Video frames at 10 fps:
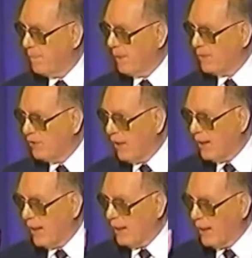
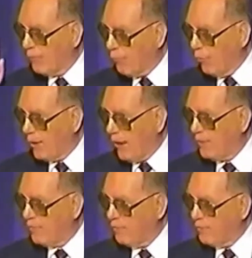1988, I
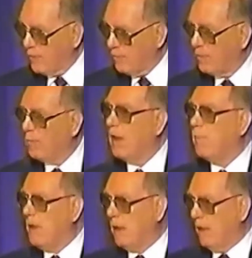forecast the
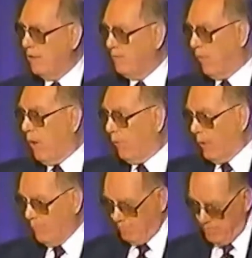immediately
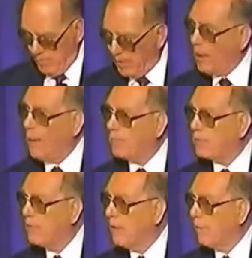following
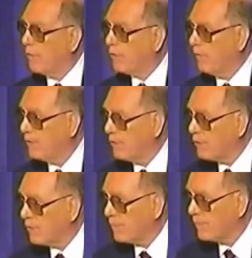collapse of the Soviet
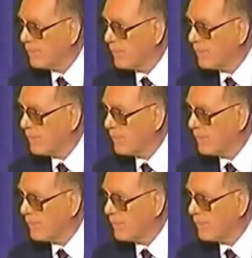system